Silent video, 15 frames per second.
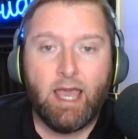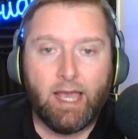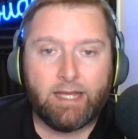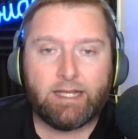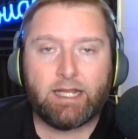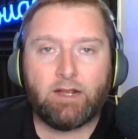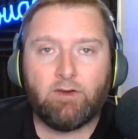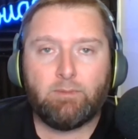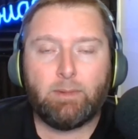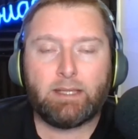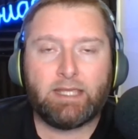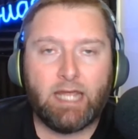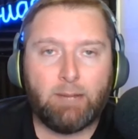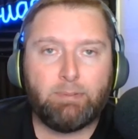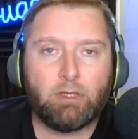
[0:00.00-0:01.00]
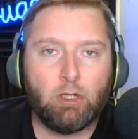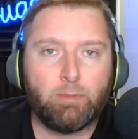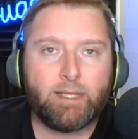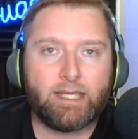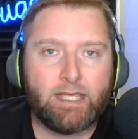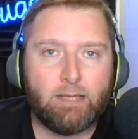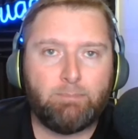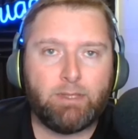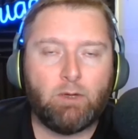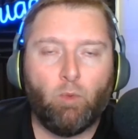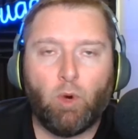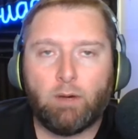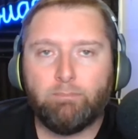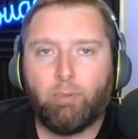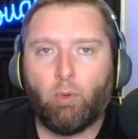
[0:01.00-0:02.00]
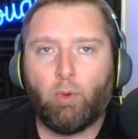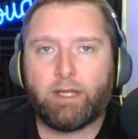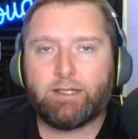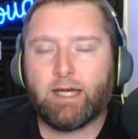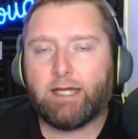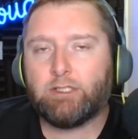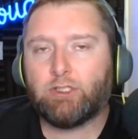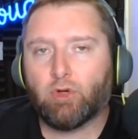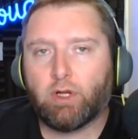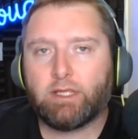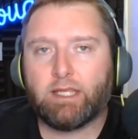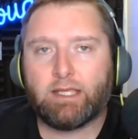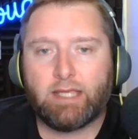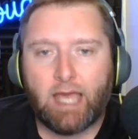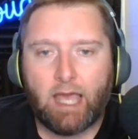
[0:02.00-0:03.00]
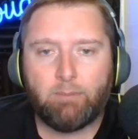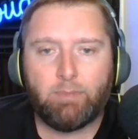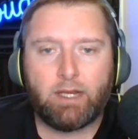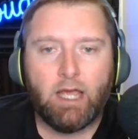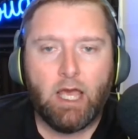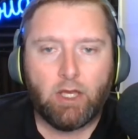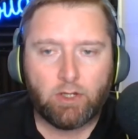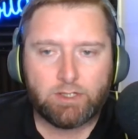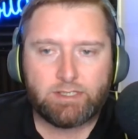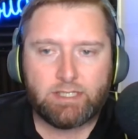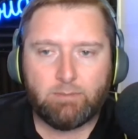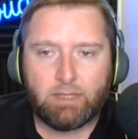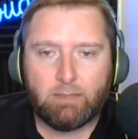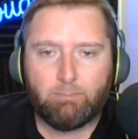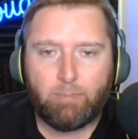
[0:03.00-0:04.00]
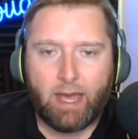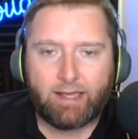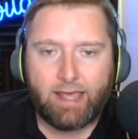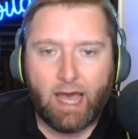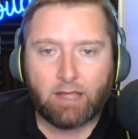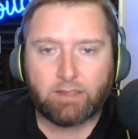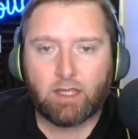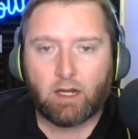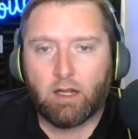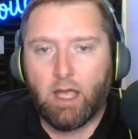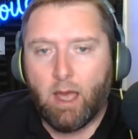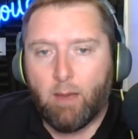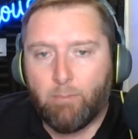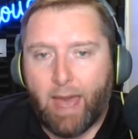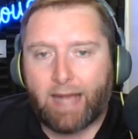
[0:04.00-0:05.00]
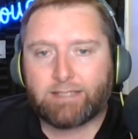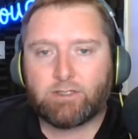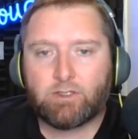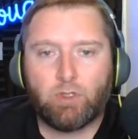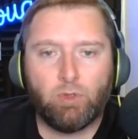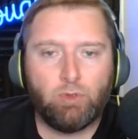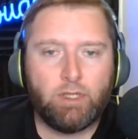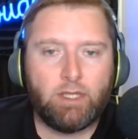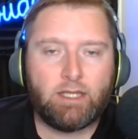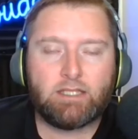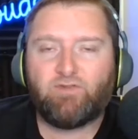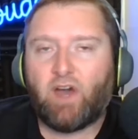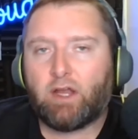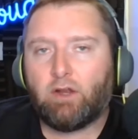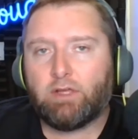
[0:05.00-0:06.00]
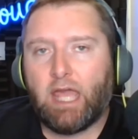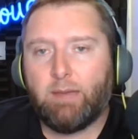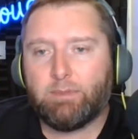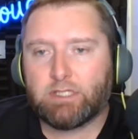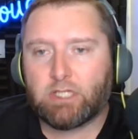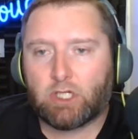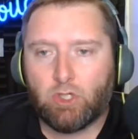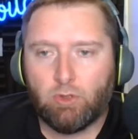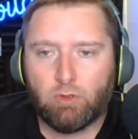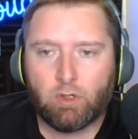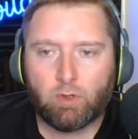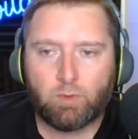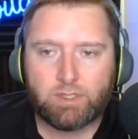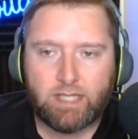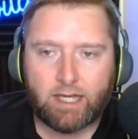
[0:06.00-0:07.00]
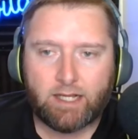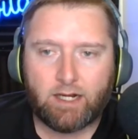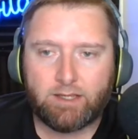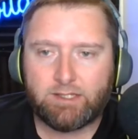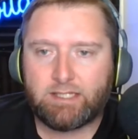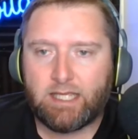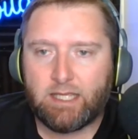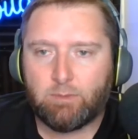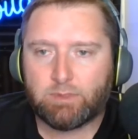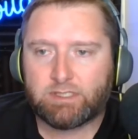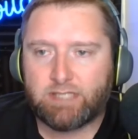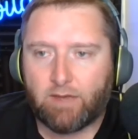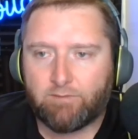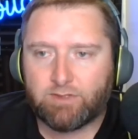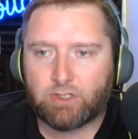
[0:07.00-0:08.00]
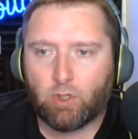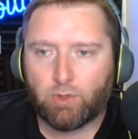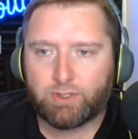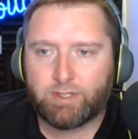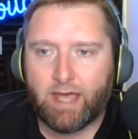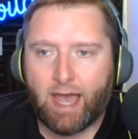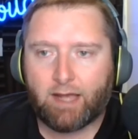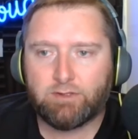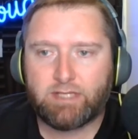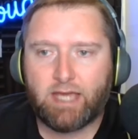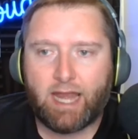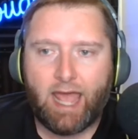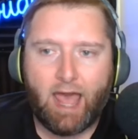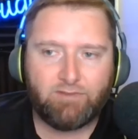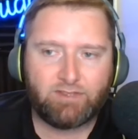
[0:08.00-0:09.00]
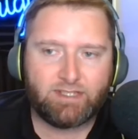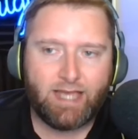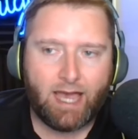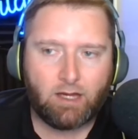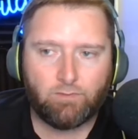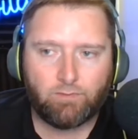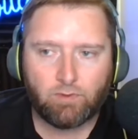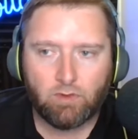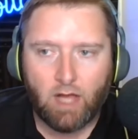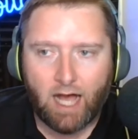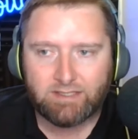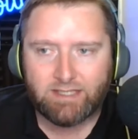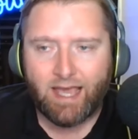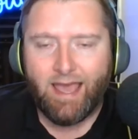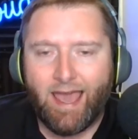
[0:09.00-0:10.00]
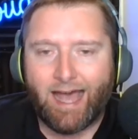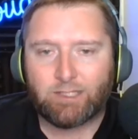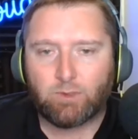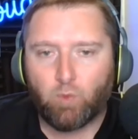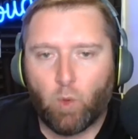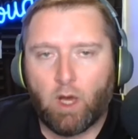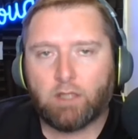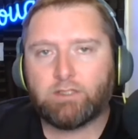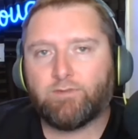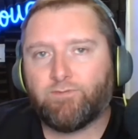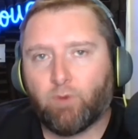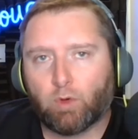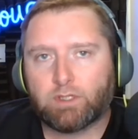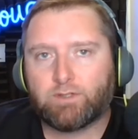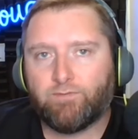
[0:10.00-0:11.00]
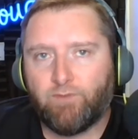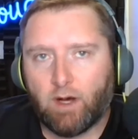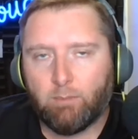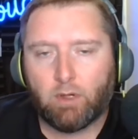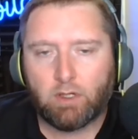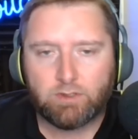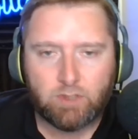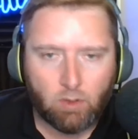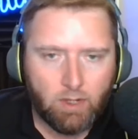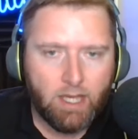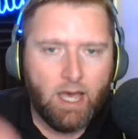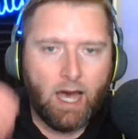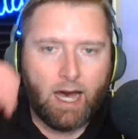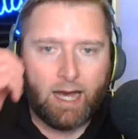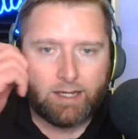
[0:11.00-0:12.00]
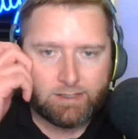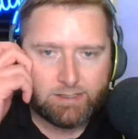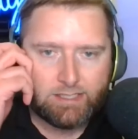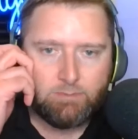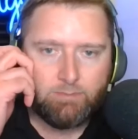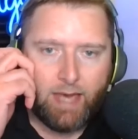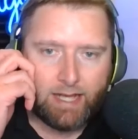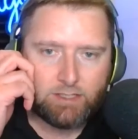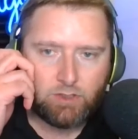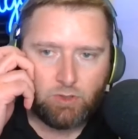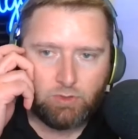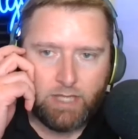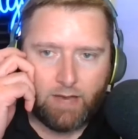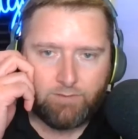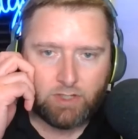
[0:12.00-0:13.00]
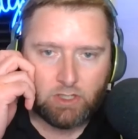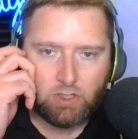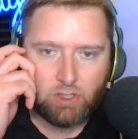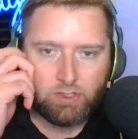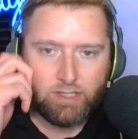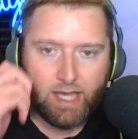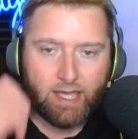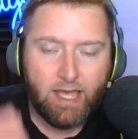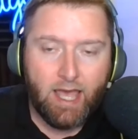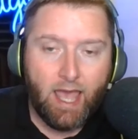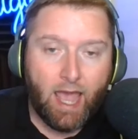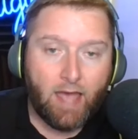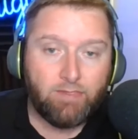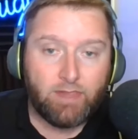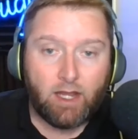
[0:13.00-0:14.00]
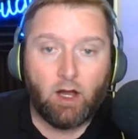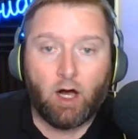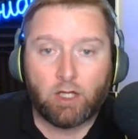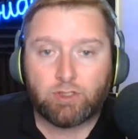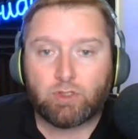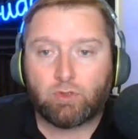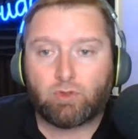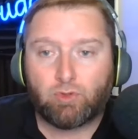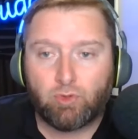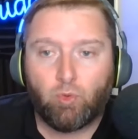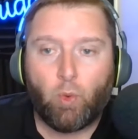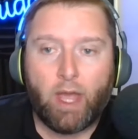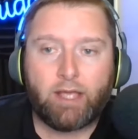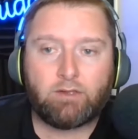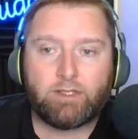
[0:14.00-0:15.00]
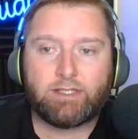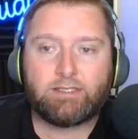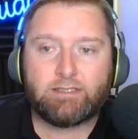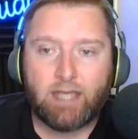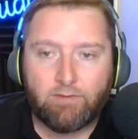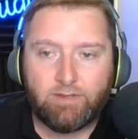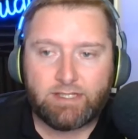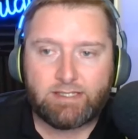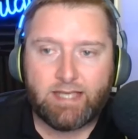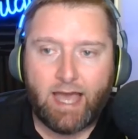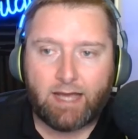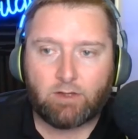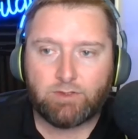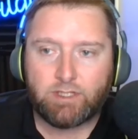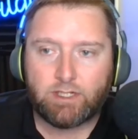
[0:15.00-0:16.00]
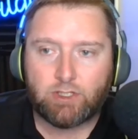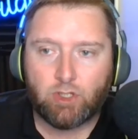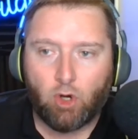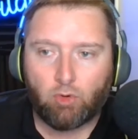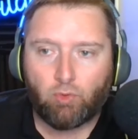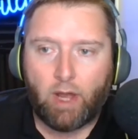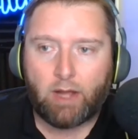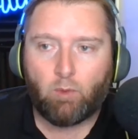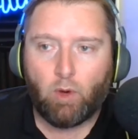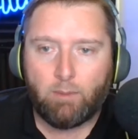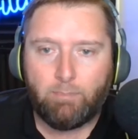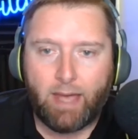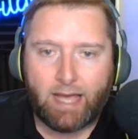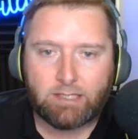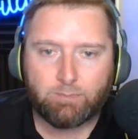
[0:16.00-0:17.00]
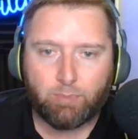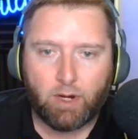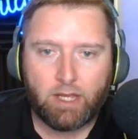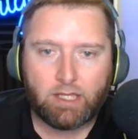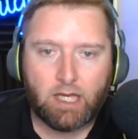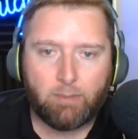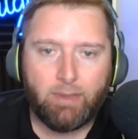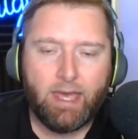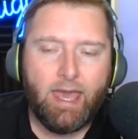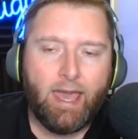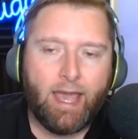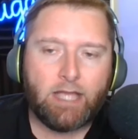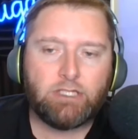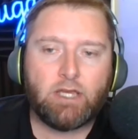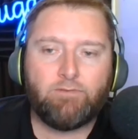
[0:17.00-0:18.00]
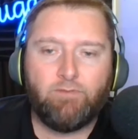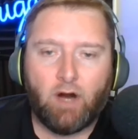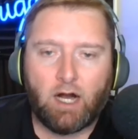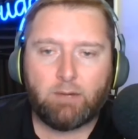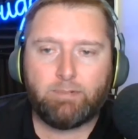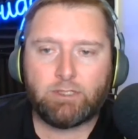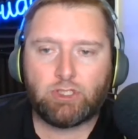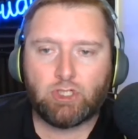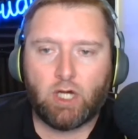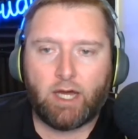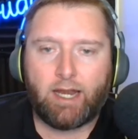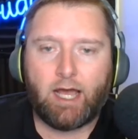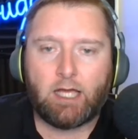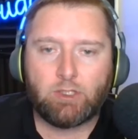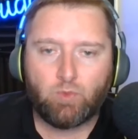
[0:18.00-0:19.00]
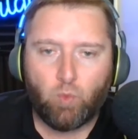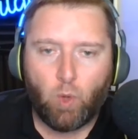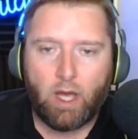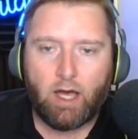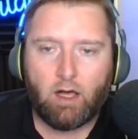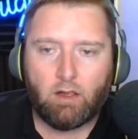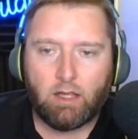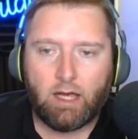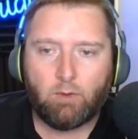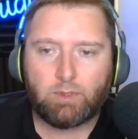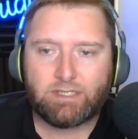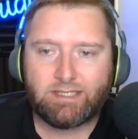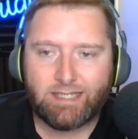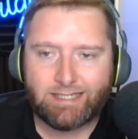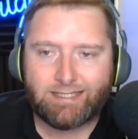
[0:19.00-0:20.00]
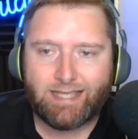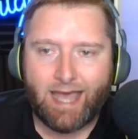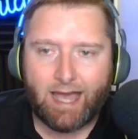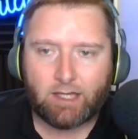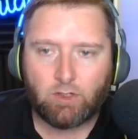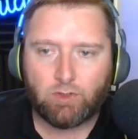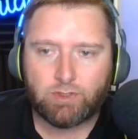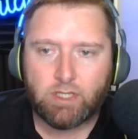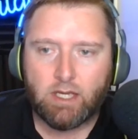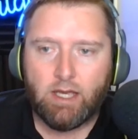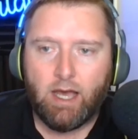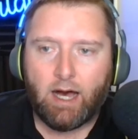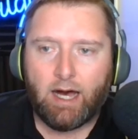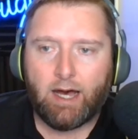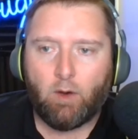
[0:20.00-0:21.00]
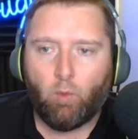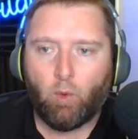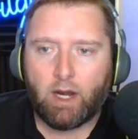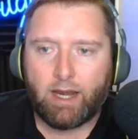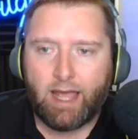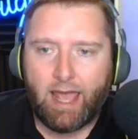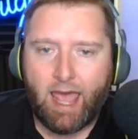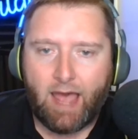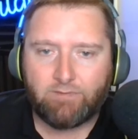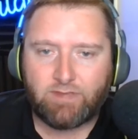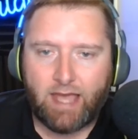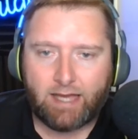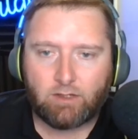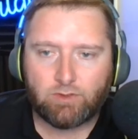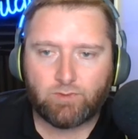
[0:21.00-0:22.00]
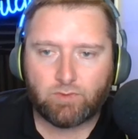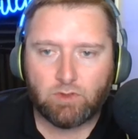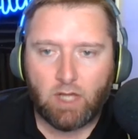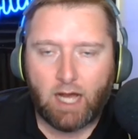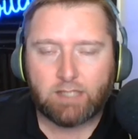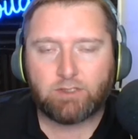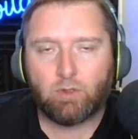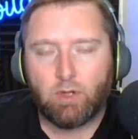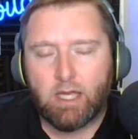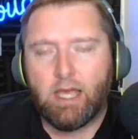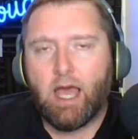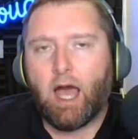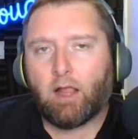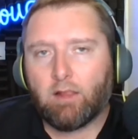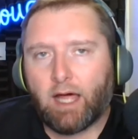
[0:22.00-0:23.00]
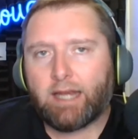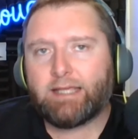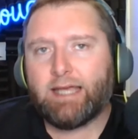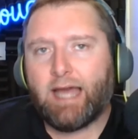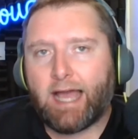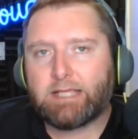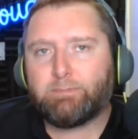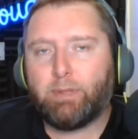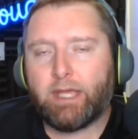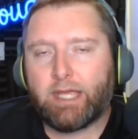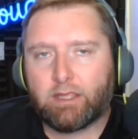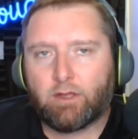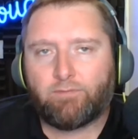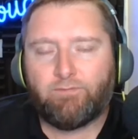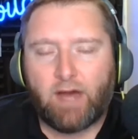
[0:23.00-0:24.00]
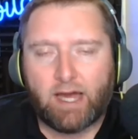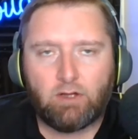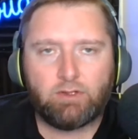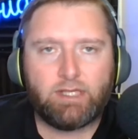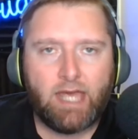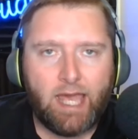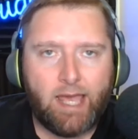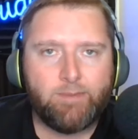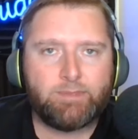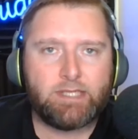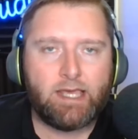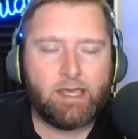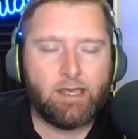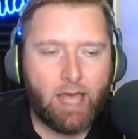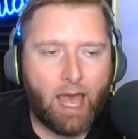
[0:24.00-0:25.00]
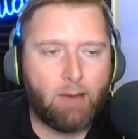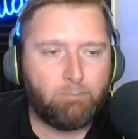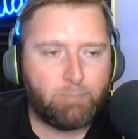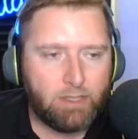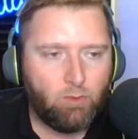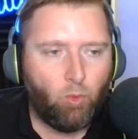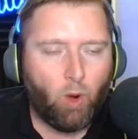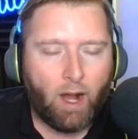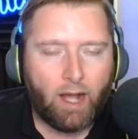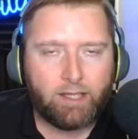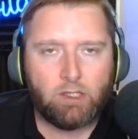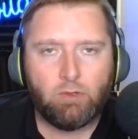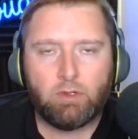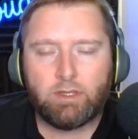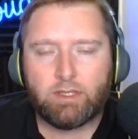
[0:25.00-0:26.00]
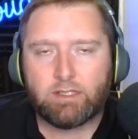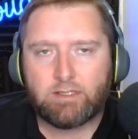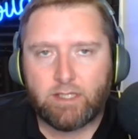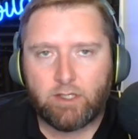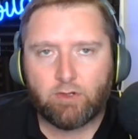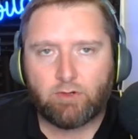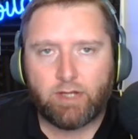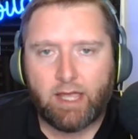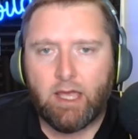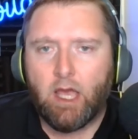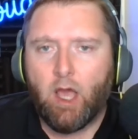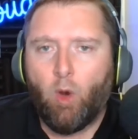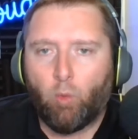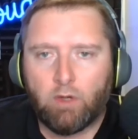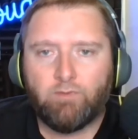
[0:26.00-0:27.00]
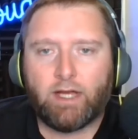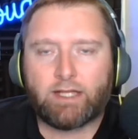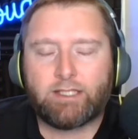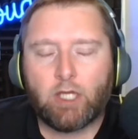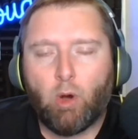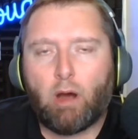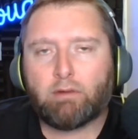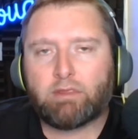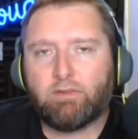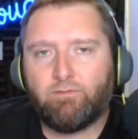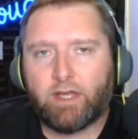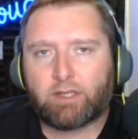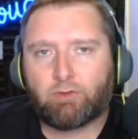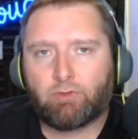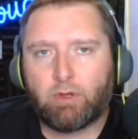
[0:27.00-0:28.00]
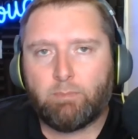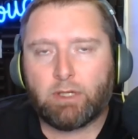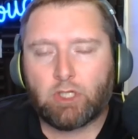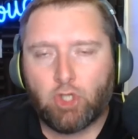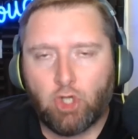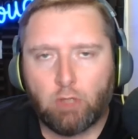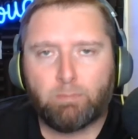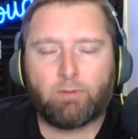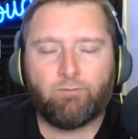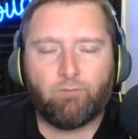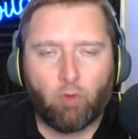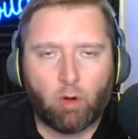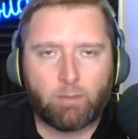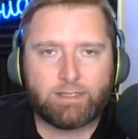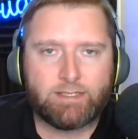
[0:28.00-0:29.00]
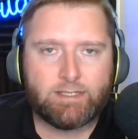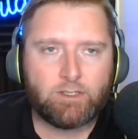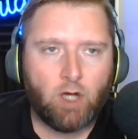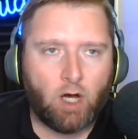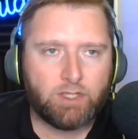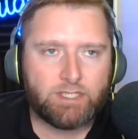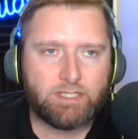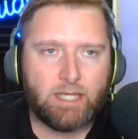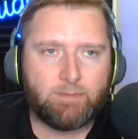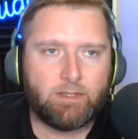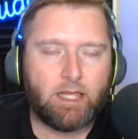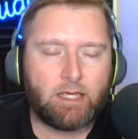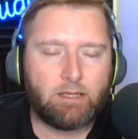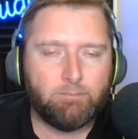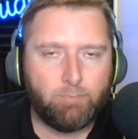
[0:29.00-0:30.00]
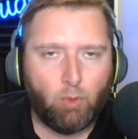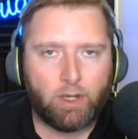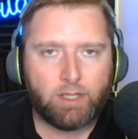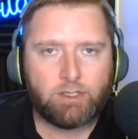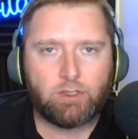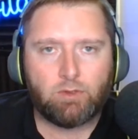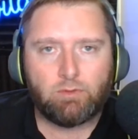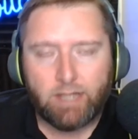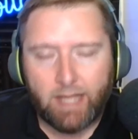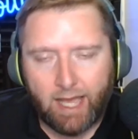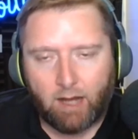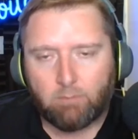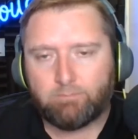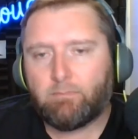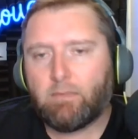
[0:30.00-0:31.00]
He did get up, get up a little bit gimpy at one point uh, during the game, but good to see him get back out there. Max Tooley in his final game as a Cougar was second on the team with seven total tackles, had half a tackle for loss, as well as a forced fumble. So uh, good to see Max Tooley having a good day. And then also Crew Wakley, seven tackles in his own right, one pass breakup. AJ Vongphachanh as well uh, with six tackles, uh, one and a half tackles for loss. So a lot of guys playing their final games at BYU in the senior day would have liked to go out with the victory, but good performances all the same that they can point to. Now,